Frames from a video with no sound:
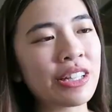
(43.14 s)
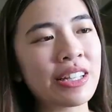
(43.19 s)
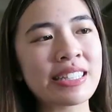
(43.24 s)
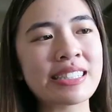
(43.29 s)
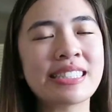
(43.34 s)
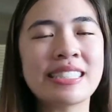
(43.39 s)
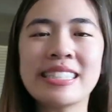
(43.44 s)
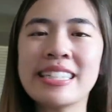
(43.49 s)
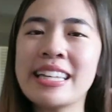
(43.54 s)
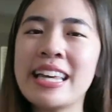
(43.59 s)
you
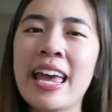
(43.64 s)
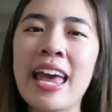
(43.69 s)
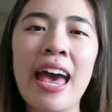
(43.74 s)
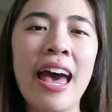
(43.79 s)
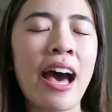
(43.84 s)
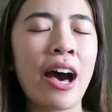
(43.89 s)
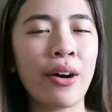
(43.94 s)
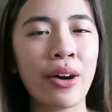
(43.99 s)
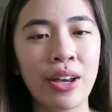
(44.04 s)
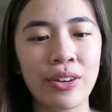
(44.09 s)
can see
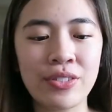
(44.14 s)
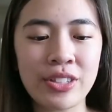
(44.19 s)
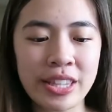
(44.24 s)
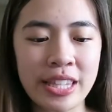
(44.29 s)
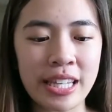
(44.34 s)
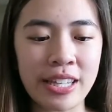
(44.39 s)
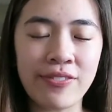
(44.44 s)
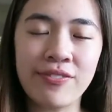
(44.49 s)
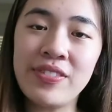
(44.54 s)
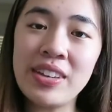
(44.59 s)
how
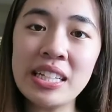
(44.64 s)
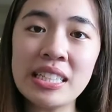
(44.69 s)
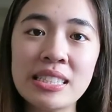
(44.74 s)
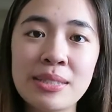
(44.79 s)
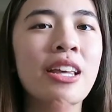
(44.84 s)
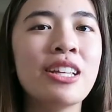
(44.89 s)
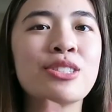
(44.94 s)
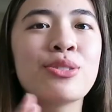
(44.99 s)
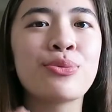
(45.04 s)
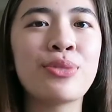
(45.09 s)
everything fits.
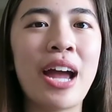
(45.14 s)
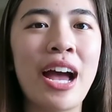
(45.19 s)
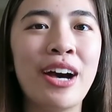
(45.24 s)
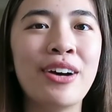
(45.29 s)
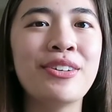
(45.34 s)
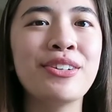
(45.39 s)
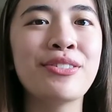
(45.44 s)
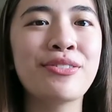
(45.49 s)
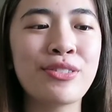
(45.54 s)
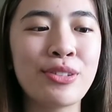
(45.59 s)
This
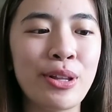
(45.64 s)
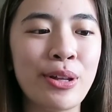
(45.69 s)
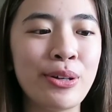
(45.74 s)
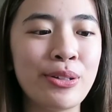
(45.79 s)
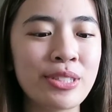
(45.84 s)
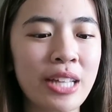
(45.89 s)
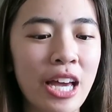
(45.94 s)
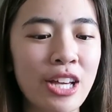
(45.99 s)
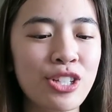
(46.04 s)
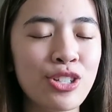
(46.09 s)
round of
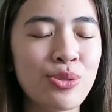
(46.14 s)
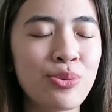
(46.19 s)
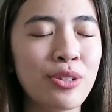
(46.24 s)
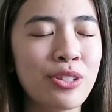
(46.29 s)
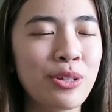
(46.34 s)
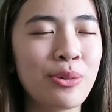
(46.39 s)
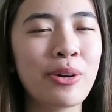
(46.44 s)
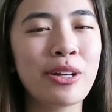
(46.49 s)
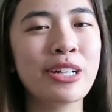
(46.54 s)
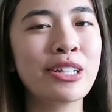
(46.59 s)
clothes, I just
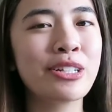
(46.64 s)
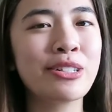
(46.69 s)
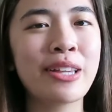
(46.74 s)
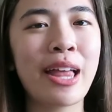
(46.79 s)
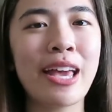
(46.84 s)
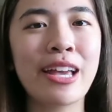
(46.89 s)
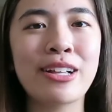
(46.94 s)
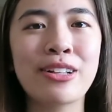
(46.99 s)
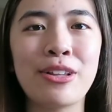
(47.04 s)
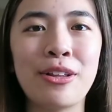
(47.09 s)
really wanted
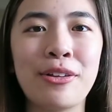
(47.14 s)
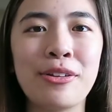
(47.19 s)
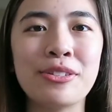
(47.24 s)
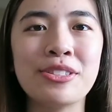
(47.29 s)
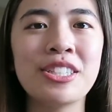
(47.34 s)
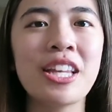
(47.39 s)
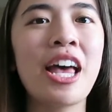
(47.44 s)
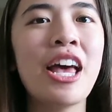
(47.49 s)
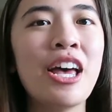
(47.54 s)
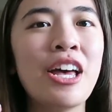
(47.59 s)
like
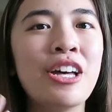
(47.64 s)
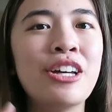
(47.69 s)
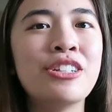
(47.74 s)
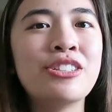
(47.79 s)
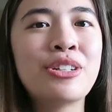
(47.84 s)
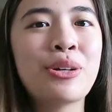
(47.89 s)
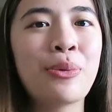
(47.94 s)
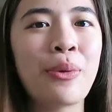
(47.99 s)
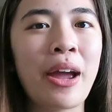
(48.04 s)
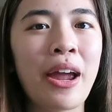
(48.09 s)
clothes
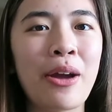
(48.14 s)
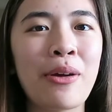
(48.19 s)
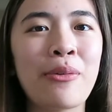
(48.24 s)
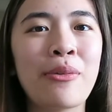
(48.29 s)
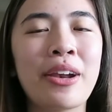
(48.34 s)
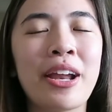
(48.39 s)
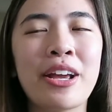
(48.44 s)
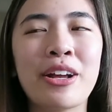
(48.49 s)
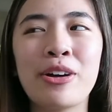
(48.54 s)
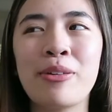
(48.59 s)
to wear
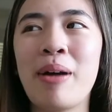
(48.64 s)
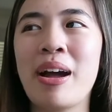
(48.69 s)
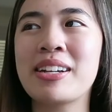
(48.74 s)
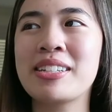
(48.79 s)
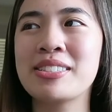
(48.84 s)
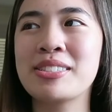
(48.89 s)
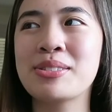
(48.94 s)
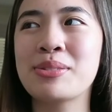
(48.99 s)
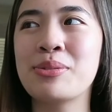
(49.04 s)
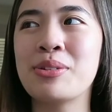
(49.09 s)
when I go back
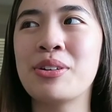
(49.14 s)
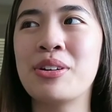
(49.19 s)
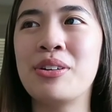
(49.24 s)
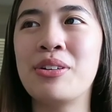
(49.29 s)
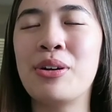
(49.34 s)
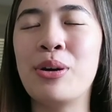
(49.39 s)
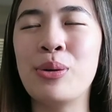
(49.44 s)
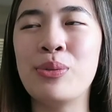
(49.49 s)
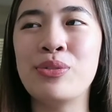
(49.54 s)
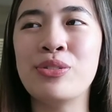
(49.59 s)
to school,
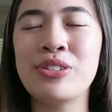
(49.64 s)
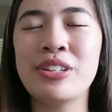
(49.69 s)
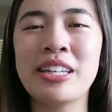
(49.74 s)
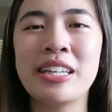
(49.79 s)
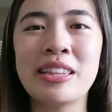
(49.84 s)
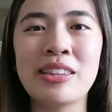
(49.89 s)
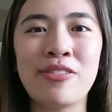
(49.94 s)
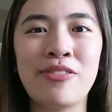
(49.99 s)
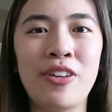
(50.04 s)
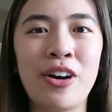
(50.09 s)
hopefully
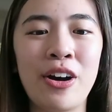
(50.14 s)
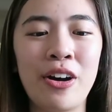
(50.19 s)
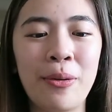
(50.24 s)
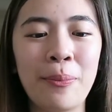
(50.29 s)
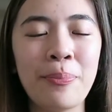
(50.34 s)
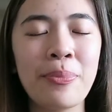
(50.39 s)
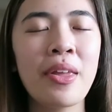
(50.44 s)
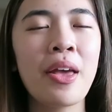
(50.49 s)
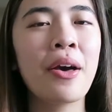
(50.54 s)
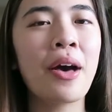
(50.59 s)
in the
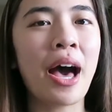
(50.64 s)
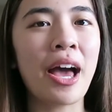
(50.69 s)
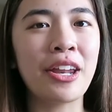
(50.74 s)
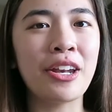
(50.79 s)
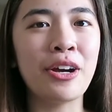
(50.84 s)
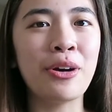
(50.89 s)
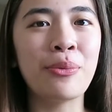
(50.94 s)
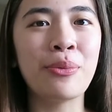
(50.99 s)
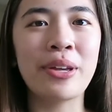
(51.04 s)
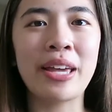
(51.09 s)
fall. I
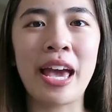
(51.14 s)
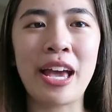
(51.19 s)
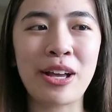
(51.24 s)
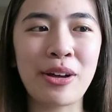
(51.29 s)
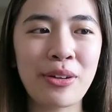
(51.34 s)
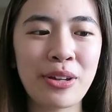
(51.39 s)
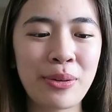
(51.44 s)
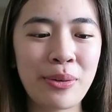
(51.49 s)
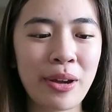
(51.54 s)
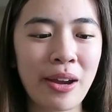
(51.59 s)
know we can't
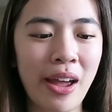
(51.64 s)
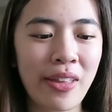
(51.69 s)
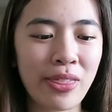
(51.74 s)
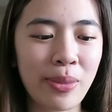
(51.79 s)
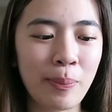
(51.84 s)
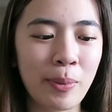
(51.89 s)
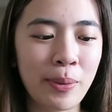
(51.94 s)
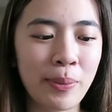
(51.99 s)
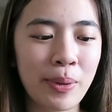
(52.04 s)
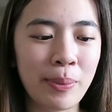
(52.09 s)
go anywhere at
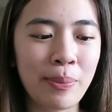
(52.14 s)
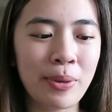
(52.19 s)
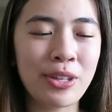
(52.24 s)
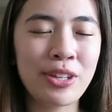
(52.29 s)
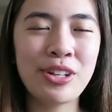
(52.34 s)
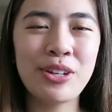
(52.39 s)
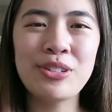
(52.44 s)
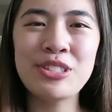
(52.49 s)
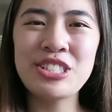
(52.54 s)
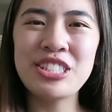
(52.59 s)
the moment, but
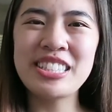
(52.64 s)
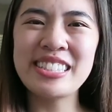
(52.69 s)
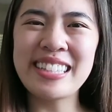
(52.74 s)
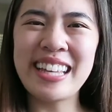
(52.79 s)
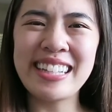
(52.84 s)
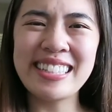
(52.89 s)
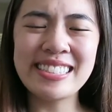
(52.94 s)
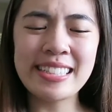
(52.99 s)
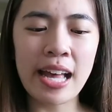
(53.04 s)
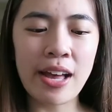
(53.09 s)
you know, it's just
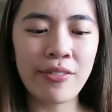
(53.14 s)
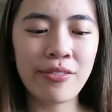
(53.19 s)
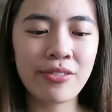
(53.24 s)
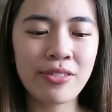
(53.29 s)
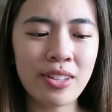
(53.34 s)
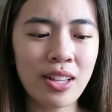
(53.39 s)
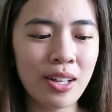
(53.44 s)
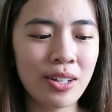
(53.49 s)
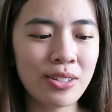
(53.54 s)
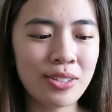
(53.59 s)
nice to have
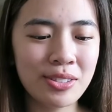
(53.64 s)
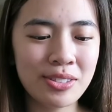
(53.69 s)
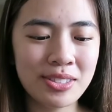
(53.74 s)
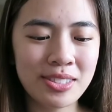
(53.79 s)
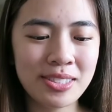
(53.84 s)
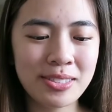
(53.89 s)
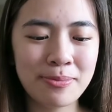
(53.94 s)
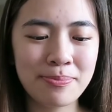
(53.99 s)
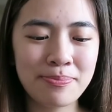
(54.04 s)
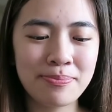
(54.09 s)
clothes
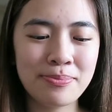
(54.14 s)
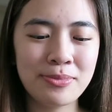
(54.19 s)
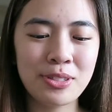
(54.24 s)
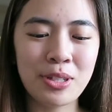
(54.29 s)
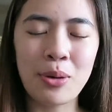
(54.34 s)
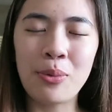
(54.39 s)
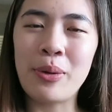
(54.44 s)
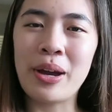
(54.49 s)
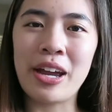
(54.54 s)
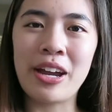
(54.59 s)

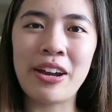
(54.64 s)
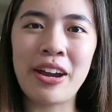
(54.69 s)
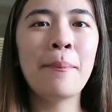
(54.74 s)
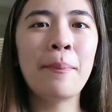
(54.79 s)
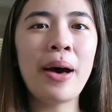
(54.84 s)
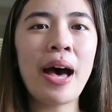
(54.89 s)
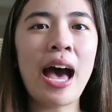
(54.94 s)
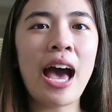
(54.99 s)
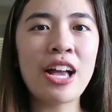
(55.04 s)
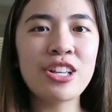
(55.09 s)
to wear.
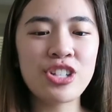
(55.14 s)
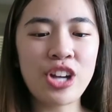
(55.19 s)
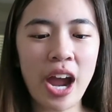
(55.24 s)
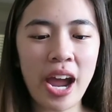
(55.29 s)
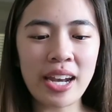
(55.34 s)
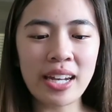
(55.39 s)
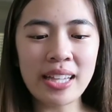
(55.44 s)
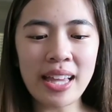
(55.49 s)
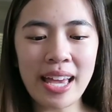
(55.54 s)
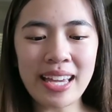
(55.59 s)
But I
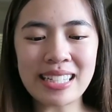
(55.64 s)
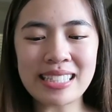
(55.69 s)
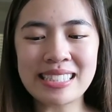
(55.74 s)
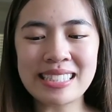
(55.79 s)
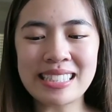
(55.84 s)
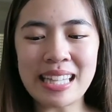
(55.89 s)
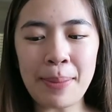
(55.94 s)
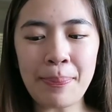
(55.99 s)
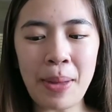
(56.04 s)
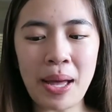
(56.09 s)
try to like
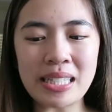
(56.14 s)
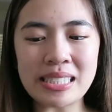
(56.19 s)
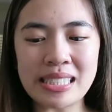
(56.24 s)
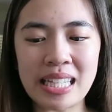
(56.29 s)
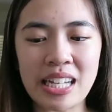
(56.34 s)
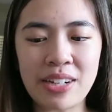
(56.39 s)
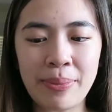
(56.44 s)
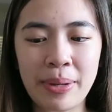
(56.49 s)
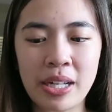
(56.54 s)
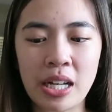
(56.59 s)
step
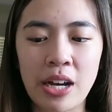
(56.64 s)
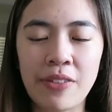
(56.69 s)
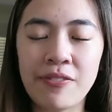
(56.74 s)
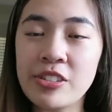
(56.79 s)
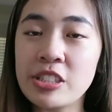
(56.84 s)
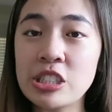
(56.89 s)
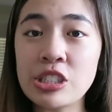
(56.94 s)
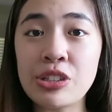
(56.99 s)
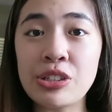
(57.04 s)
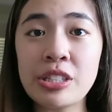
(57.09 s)
outside of my
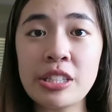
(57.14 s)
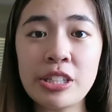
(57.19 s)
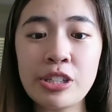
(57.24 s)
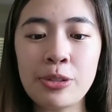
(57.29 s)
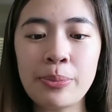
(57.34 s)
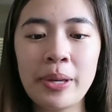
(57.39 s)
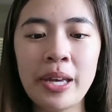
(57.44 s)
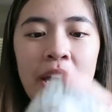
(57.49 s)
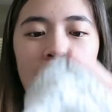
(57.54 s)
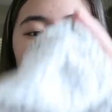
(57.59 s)
comfort zone a
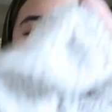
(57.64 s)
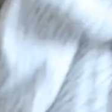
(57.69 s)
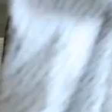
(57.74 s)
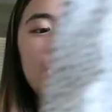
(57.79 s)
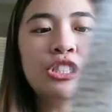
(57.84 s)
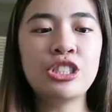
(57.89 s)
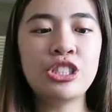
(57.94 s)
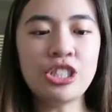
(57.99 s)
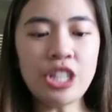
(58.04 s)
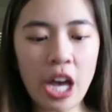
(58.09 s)
little bit,
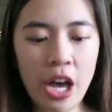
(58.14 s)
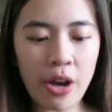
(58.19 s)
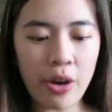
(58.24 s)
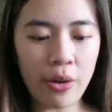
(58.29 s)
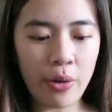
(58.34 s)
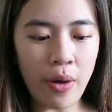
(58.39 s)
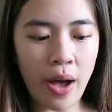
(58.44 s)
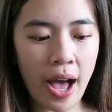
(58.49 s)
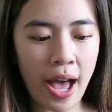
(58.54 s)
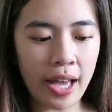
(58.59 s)

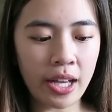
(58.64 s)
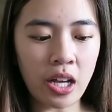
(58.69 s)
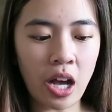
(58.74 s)
so I